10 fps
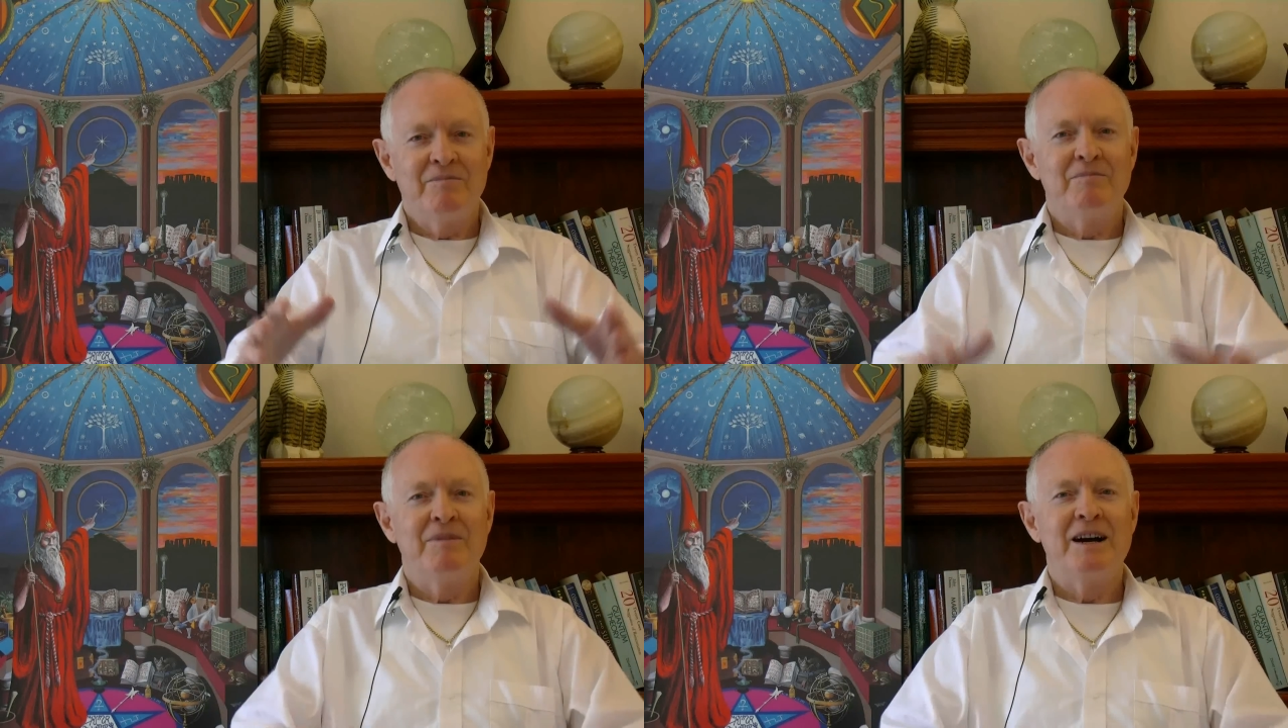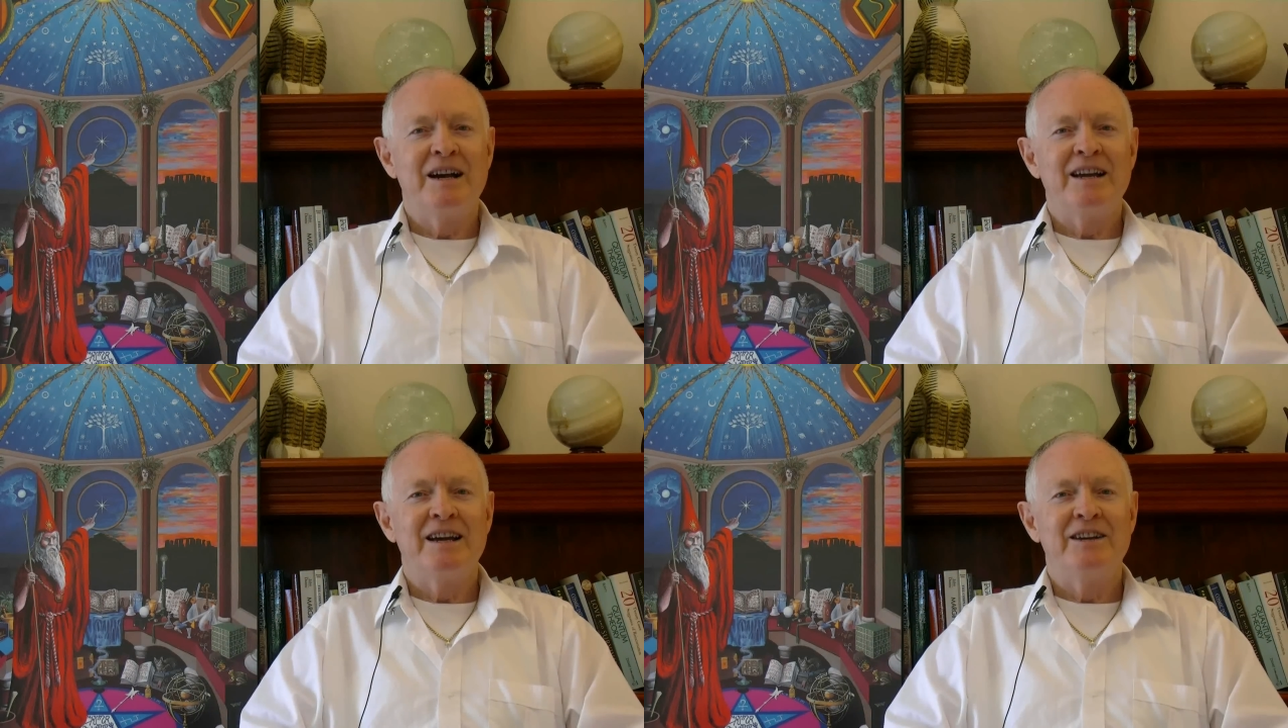
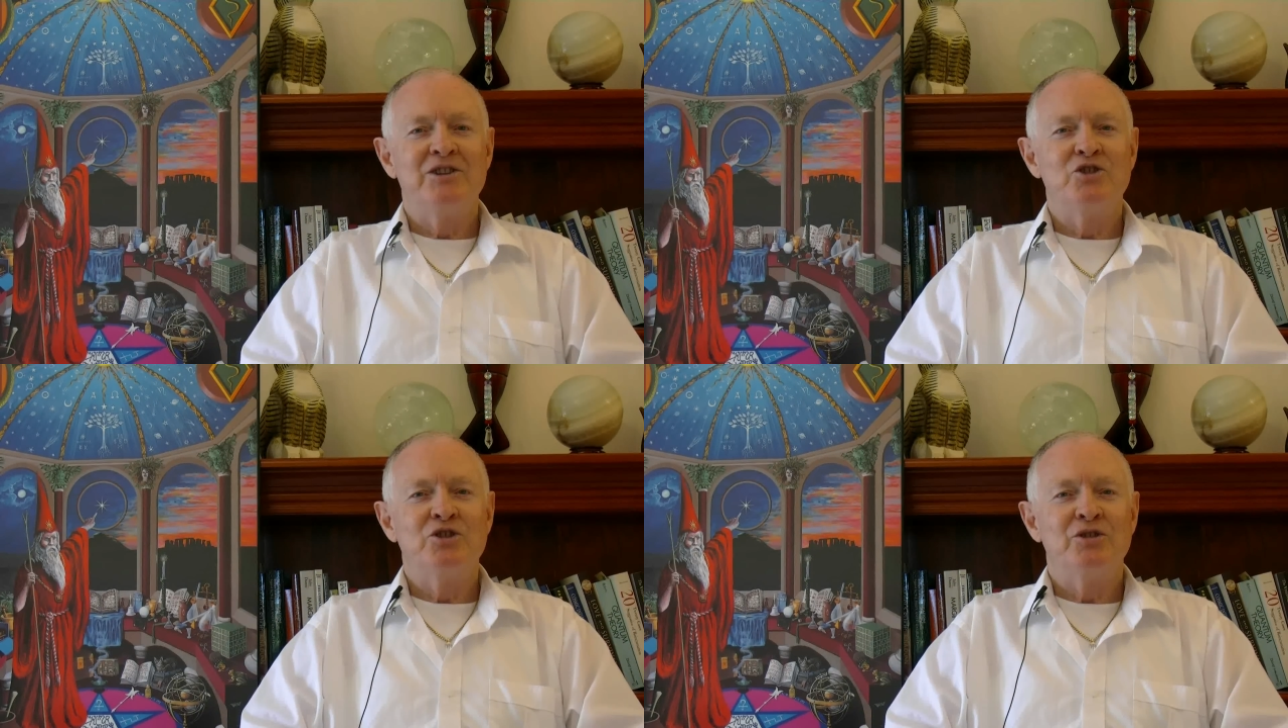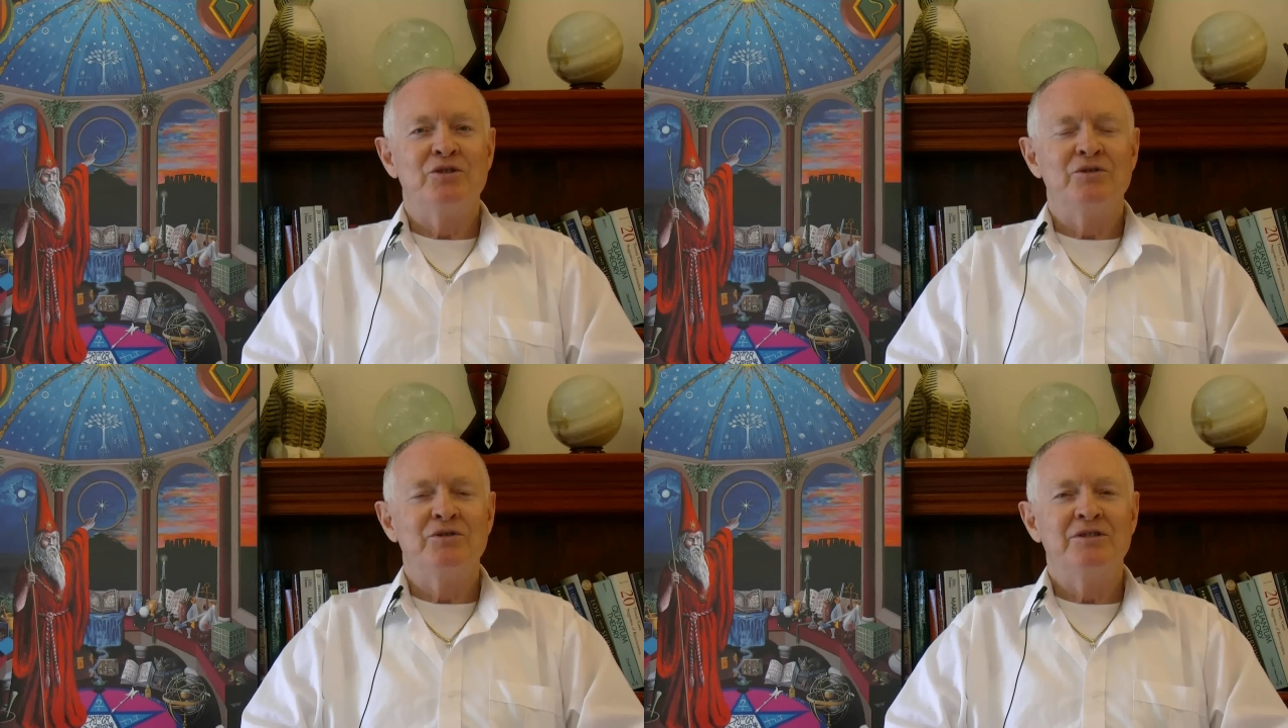May and
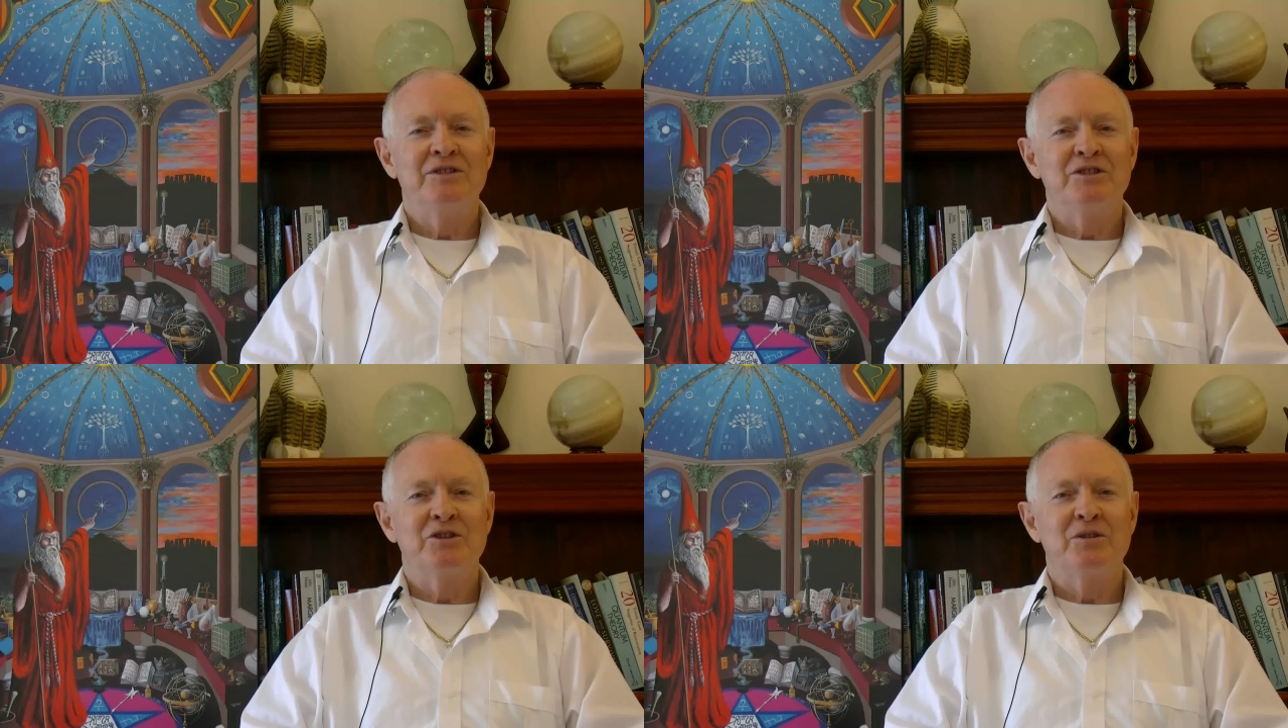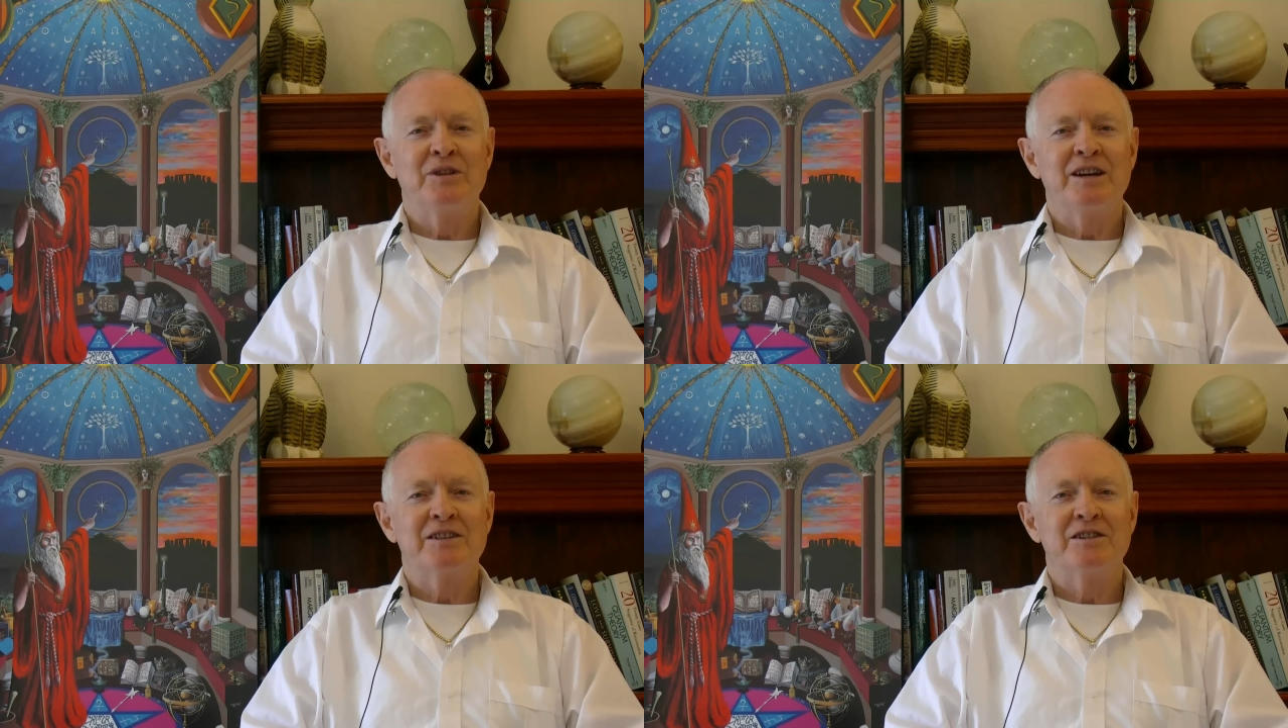June
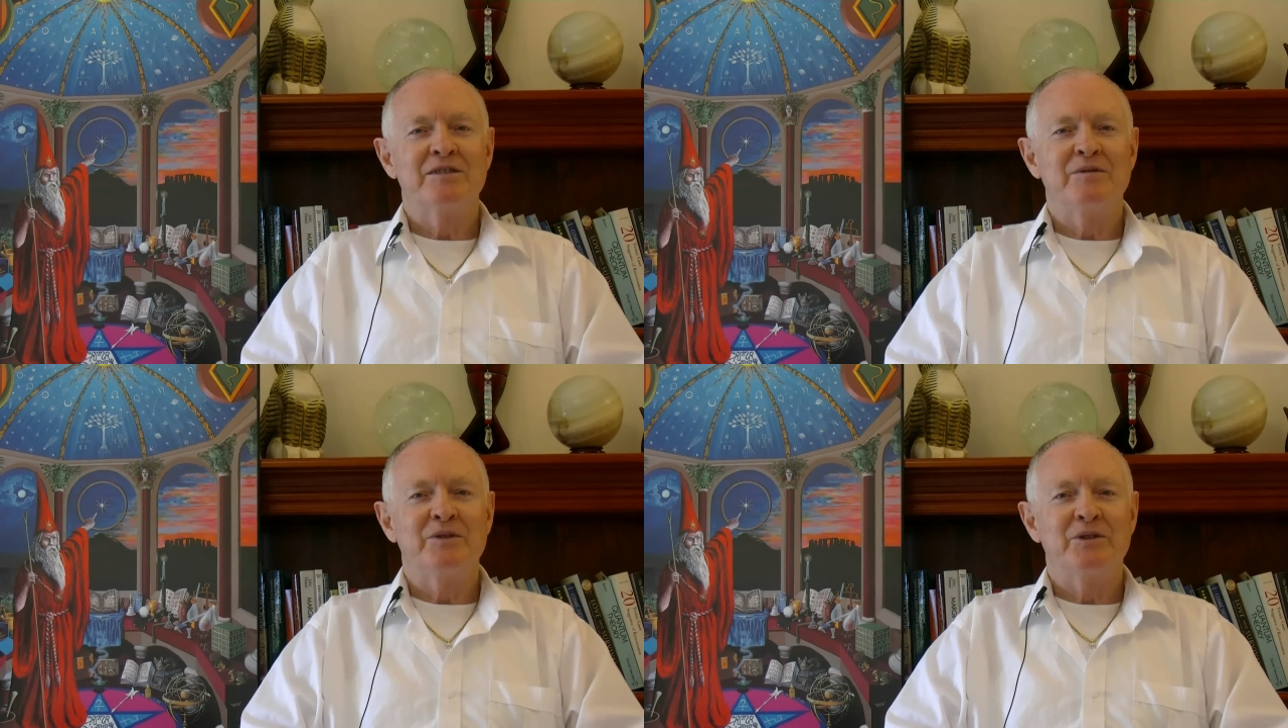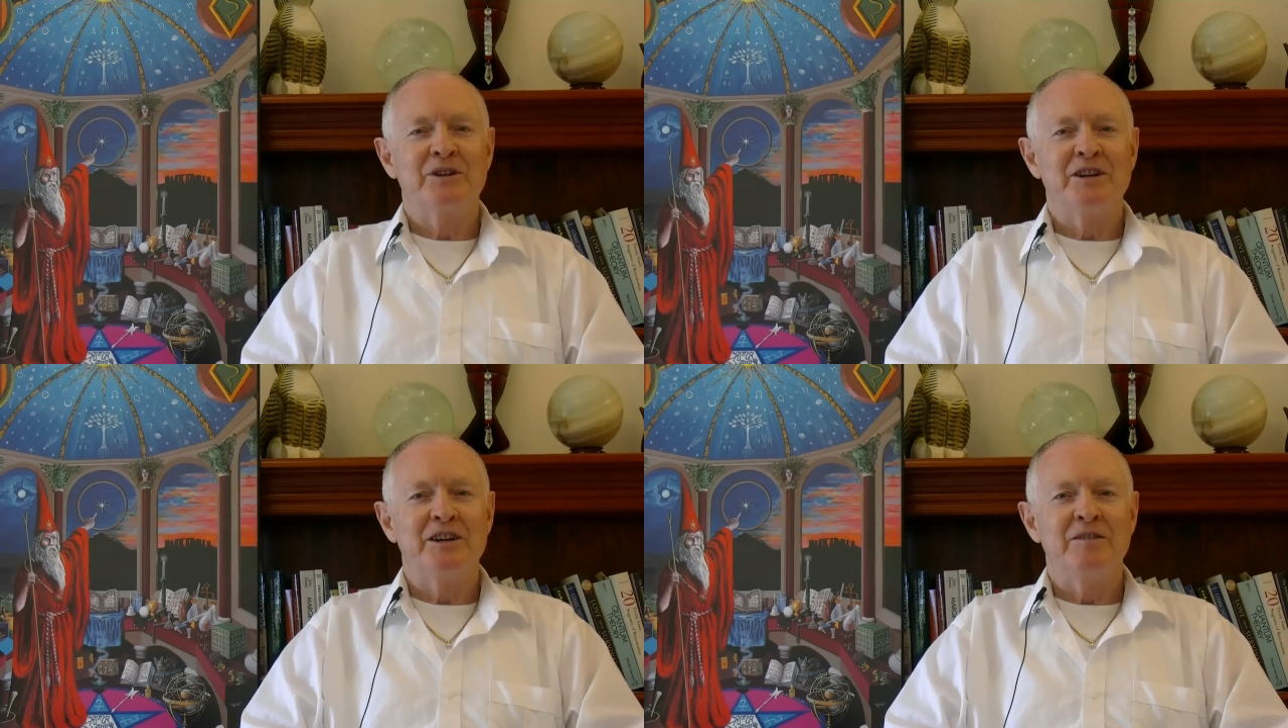
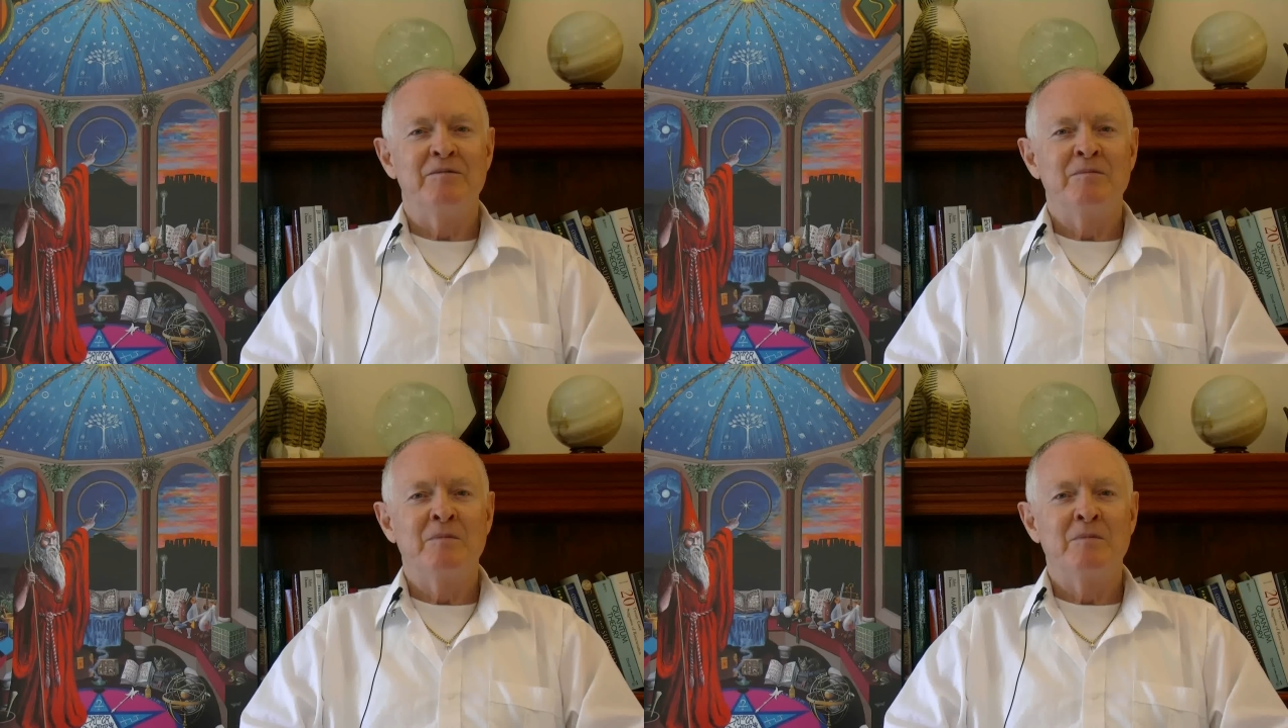2014.